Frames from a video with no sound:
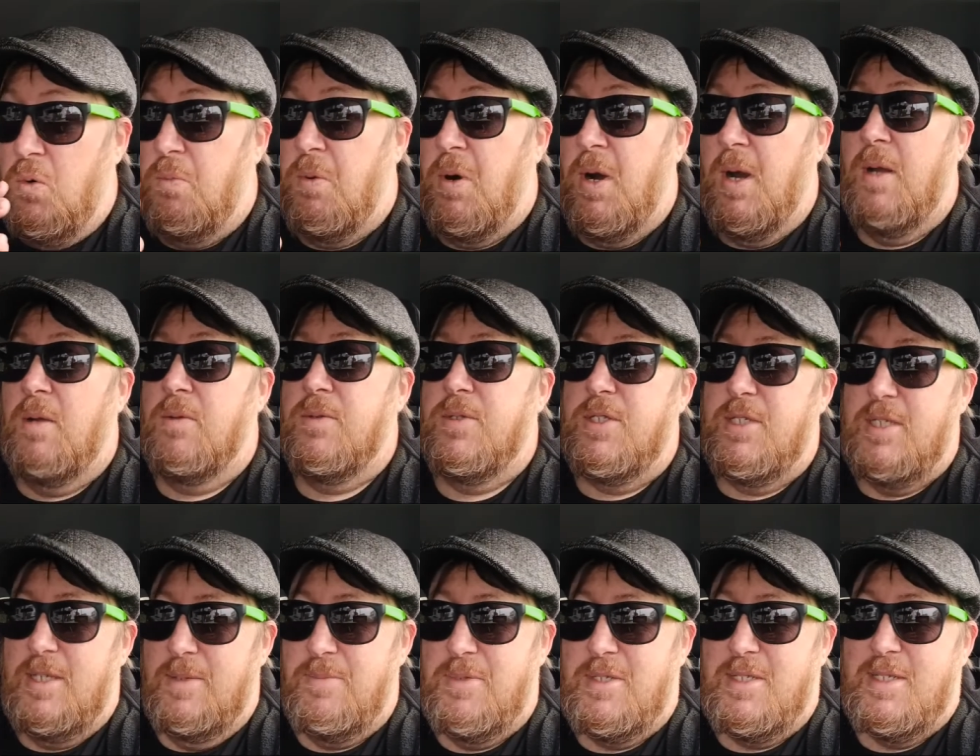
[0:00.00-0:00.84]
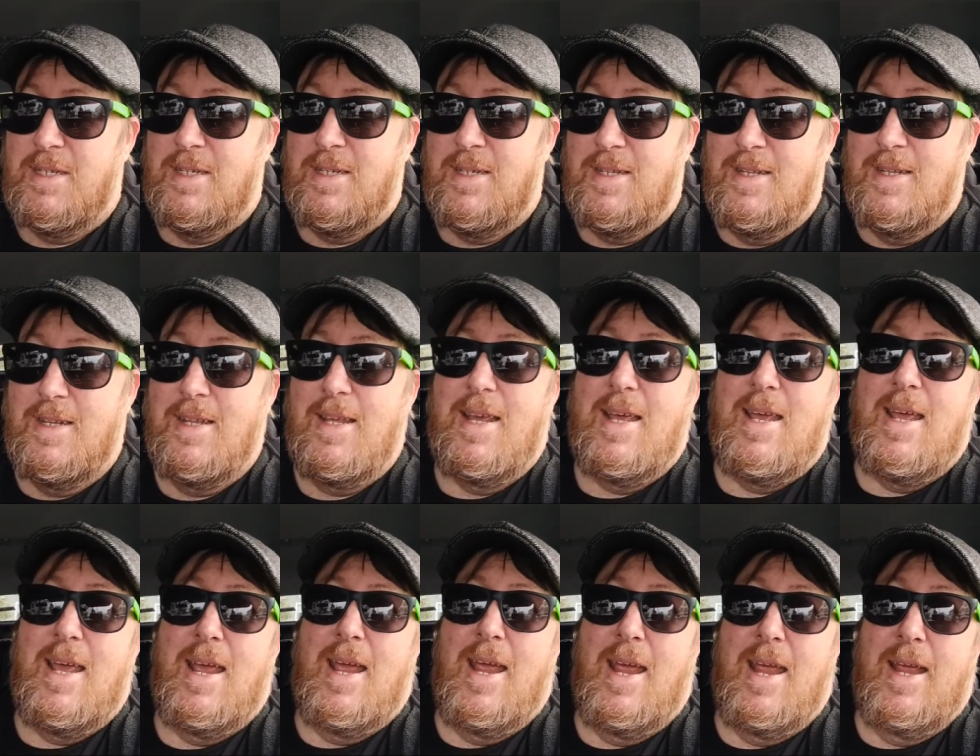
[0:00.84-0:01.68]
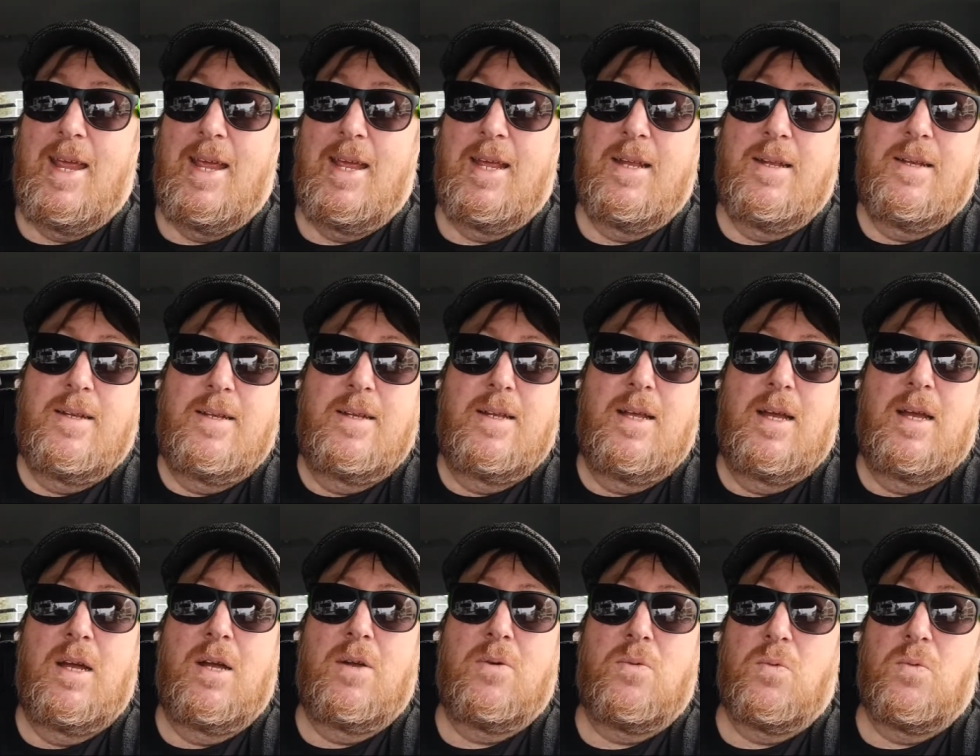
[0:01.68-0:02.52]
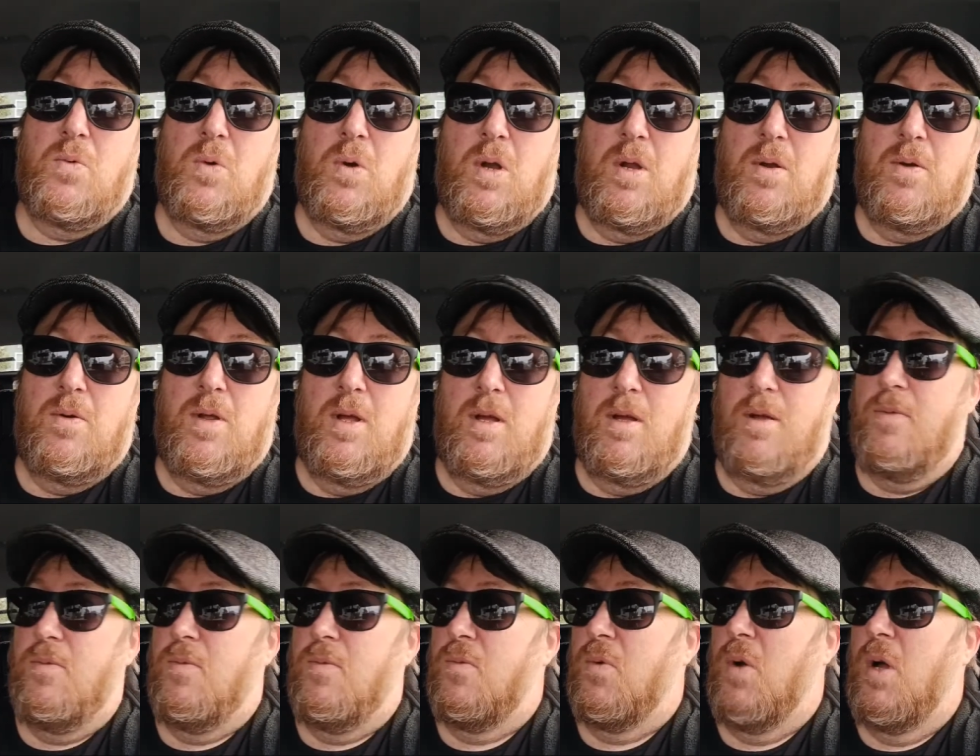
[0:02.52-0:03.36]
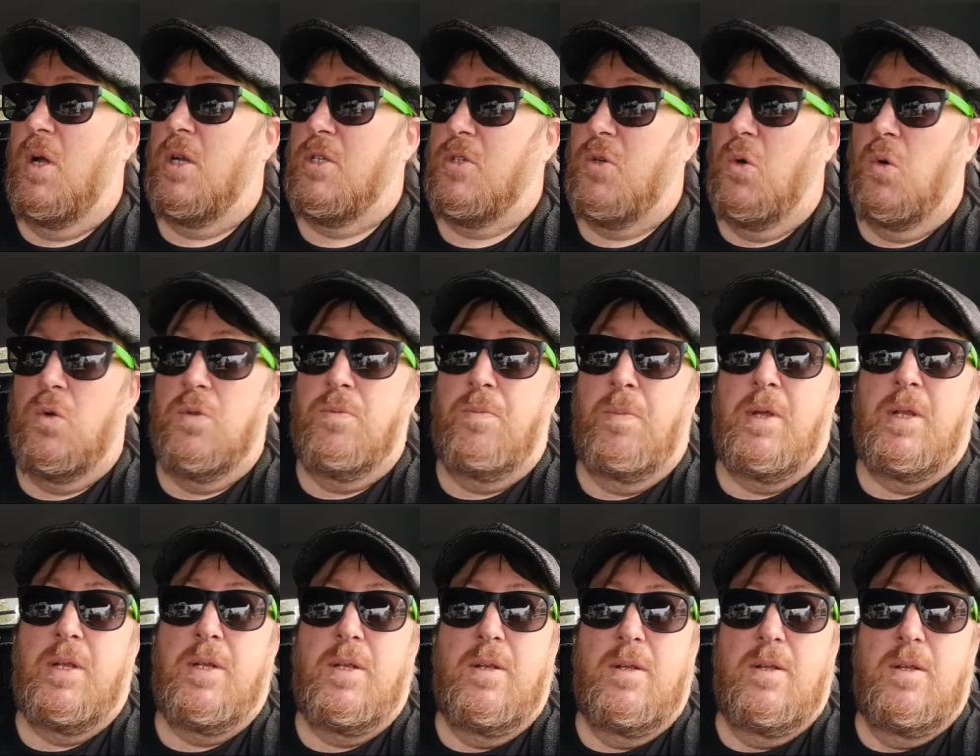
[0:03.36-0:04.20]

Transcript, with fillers: Brown Simpson and uh, Ron, uh, Ron Goldman.